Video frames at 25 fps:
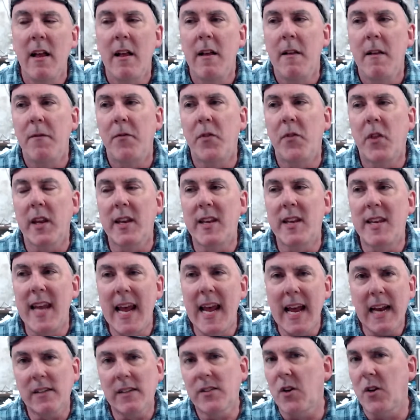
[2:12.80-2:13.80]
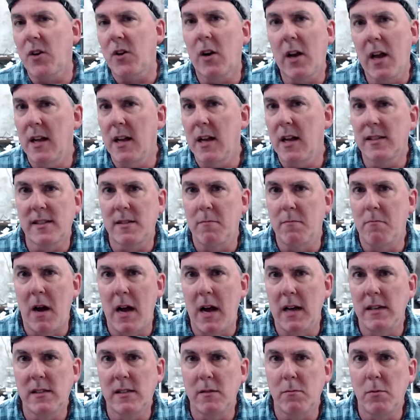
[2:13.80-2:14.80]
The decks are
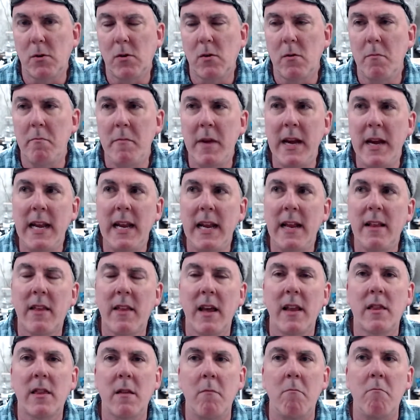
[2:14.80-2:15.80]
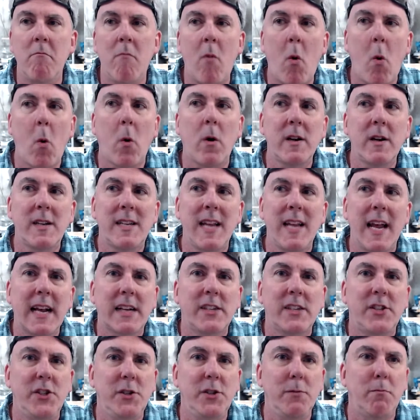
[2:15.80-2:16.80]
customizable, meaning that the more
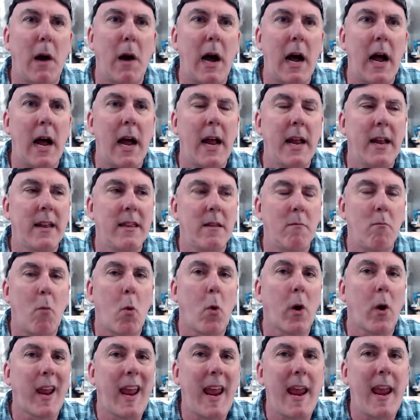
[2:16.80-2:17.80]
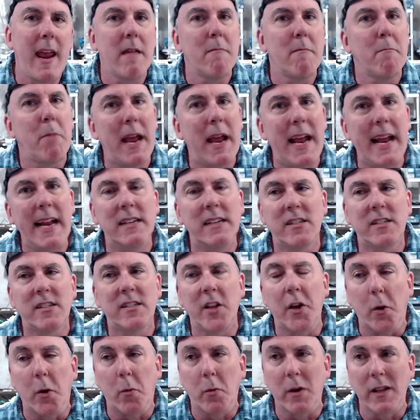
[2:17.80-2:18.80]
decks you buy and the more campaigns that
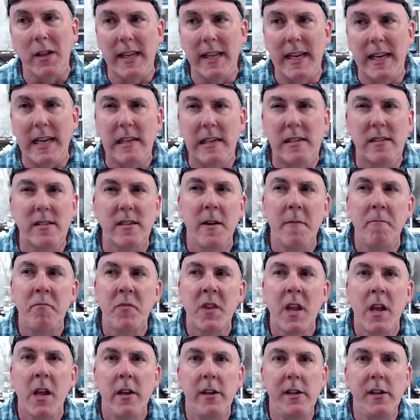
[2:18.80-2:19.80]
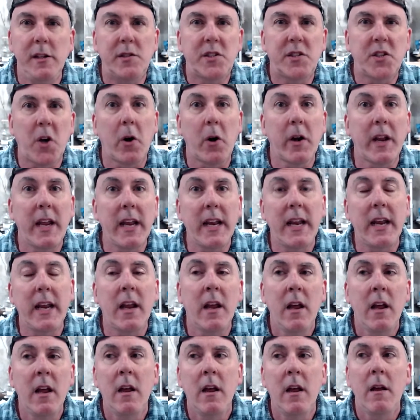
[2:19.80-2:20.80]
are released, you start getting
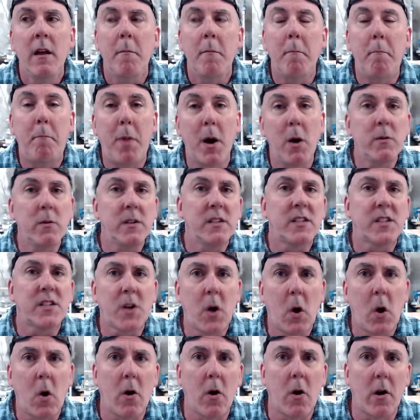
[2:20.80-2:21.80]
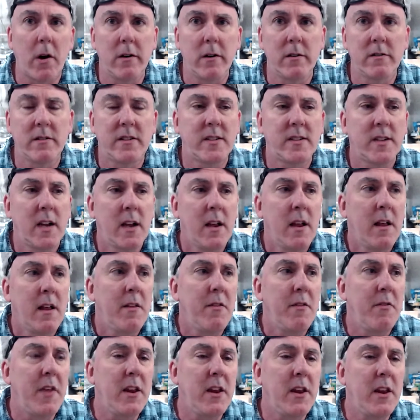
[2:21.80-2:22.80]
bonus cards
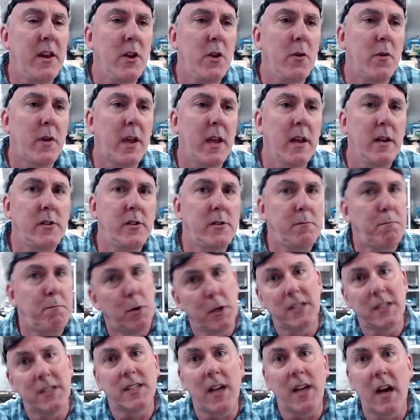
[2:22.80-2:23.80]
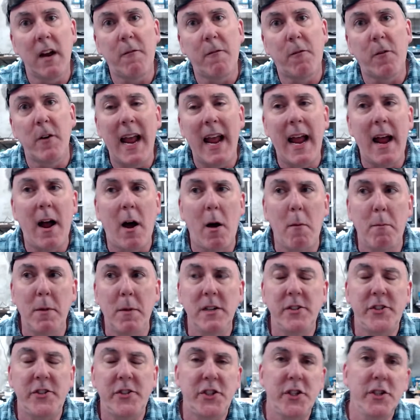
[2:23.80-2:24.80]
that you can put aside for now,
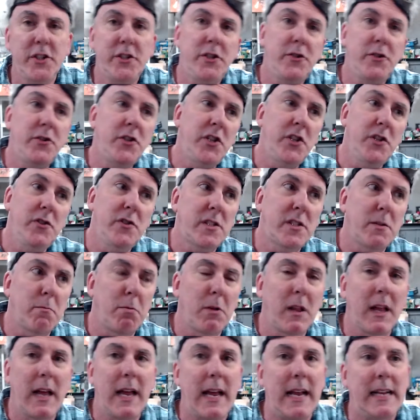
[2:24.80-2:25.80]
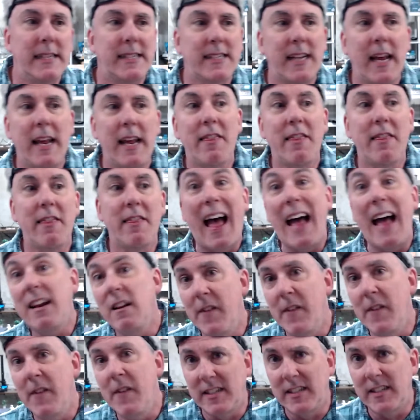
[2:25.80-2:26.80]
but should you choose to play, say, that
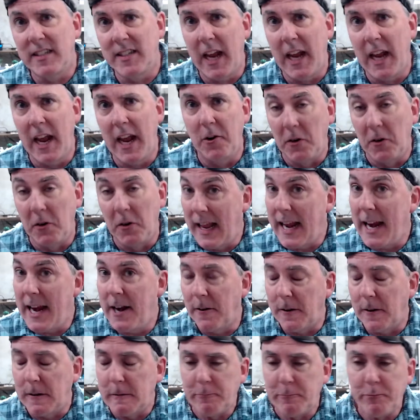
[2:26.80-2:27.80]
investigator later,